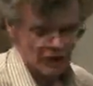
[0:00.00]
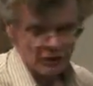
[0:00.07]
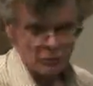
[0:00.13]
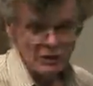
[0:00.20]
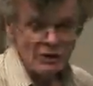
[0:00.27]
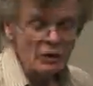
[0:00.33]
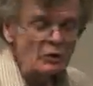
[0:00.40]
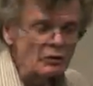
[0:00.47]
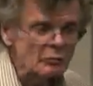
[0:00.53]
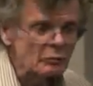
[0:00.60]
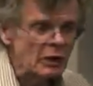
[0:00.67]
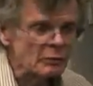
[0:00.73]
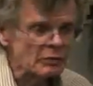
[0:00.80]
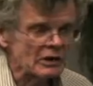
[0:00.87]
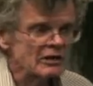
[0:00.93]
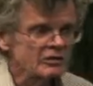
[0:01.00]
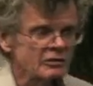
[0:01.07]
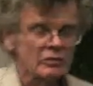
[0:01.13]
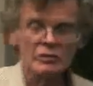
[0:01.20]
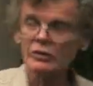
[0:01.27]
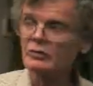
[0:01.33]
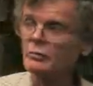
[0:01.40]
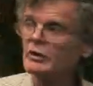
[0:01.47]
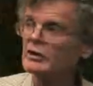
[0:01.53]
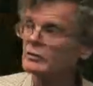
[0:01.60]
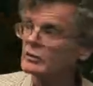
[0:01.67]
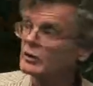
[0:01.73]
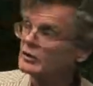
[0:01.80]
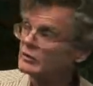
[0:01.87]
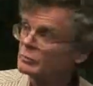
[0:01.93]
And we know that population growth
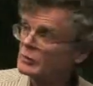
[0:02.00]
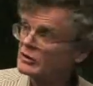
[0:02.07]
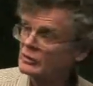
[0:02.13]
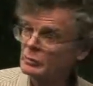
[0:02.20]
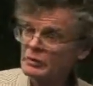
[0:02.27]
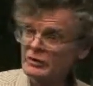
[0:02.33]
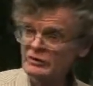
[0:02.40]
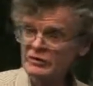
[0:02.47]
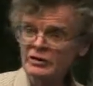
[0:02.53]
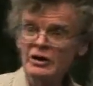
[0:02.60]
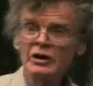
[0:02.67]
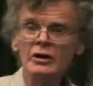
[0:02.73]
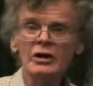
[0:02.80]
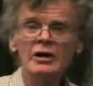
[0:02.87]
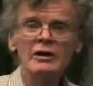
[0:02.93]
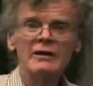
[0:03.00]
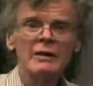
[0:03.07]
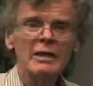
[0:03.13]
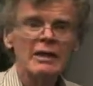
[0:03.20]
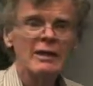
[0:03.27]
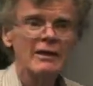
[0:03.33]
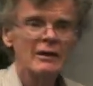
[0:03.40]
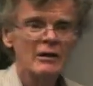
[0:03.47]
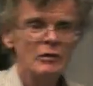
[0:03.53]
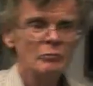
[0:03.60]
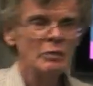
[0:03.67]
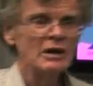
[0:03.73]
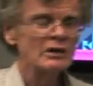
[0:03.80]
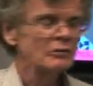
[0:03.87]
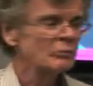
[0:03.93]
rates must have been zero,
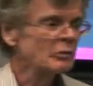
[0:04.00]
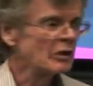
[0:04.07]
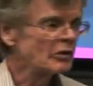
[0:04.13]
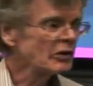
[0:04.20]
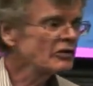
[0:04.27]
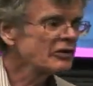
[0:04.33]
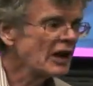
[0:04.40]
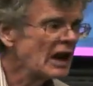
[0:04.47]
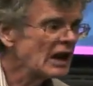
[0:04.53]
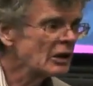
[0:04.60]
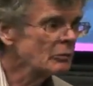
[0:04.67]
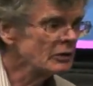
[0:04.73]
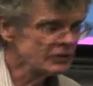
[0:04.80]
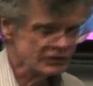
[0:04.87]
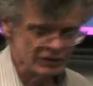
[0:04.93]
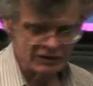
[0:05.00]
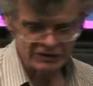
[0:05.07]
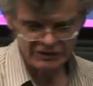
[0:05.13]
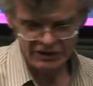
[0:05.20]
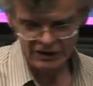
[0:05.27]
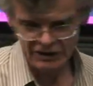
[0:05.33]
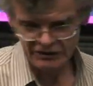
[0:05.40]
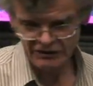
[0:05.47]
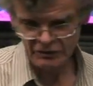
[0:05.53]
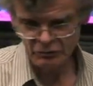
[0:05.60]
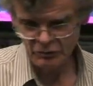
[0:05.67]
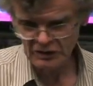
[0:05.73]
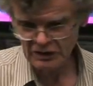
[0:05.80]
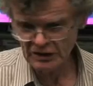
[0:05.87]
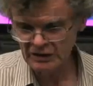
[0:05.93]
but but this argument is going to tell us
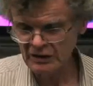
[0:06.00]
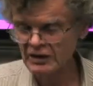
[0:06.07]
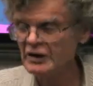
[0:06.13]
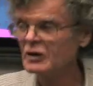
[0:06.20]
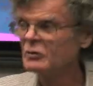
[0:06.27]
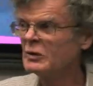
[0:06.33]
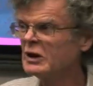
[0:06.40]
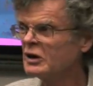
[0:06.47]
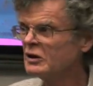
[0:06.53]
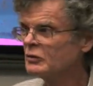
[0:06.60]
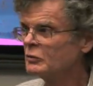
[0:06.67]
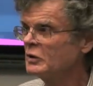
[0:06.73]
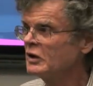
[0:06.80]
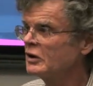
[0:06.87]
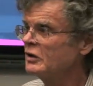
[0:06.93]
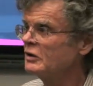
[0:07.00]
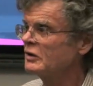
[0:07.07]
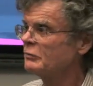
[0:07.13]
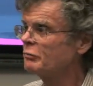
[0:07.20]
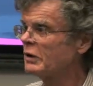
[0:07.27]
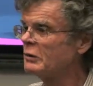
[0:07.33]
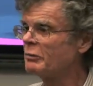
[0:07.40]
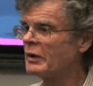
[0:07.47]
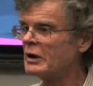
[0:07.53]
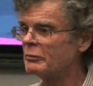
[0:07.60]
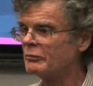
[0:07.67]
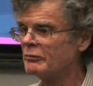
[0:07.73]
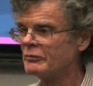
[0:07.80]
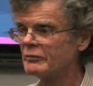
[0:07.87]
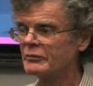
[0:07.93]
that we can we can we can bump
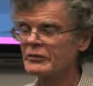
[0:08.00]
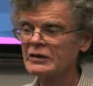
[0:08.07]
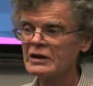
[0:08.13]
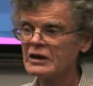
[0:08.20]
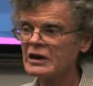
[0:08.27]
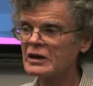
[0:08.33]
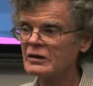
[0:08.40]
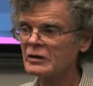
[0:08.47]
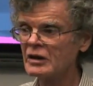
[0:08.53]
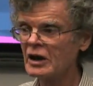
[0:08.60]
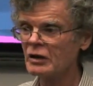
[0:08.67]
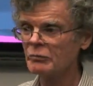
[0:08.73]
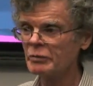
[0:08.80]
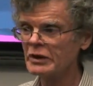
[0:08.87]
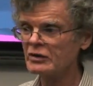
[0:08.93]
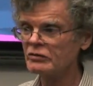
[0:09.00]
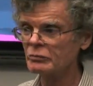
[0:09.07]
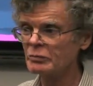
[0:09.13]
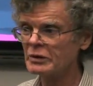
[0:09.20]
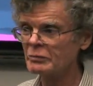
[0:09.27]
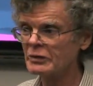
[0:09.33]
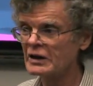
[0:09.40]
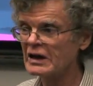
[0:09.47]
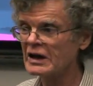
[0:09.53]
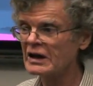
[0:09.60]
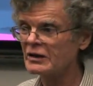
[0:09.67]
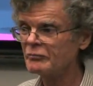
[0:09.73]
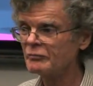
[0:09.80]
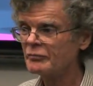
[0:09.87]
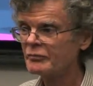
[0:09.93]
up the, how how impatient people are.